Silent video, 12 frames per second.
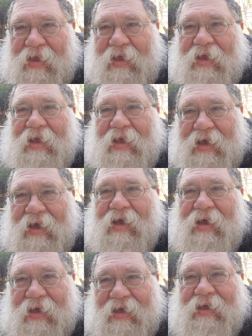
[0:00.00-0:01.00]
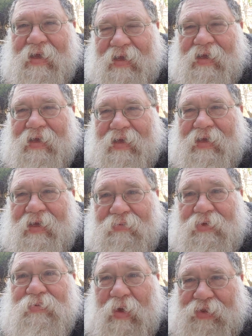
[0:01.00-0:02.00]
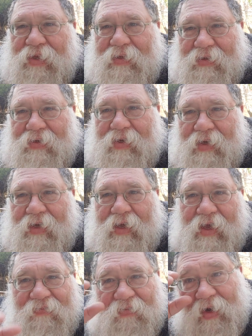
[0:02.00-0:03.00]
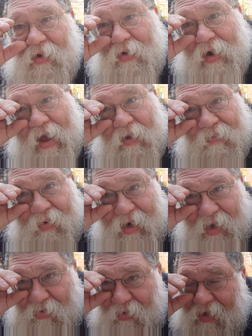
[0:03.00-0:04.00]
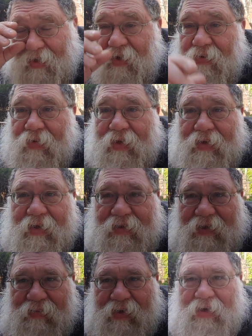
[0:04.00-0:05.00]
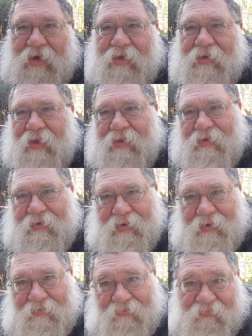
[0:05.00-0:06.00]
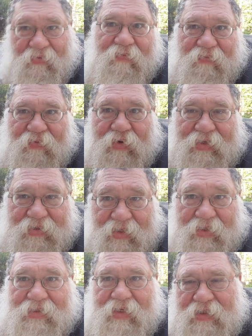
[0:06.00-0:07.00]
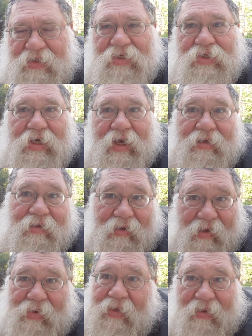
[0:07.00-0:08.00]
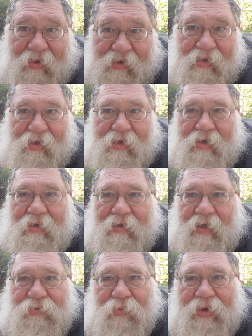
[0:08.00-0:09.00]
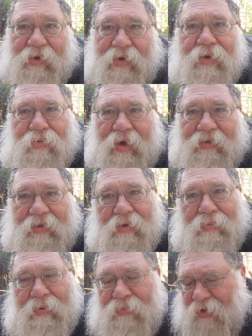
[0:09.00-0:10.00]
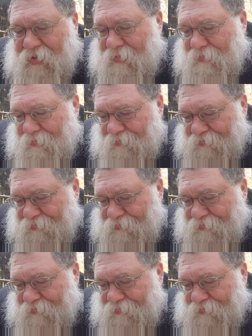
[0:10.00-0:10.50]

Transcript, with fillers: He uh, he was with it. He, he figured out pretty quickly what needs to be done. And uh, for Chassidus and Chassidischkeit, I mean, that's what he, he wanted the Maimorim.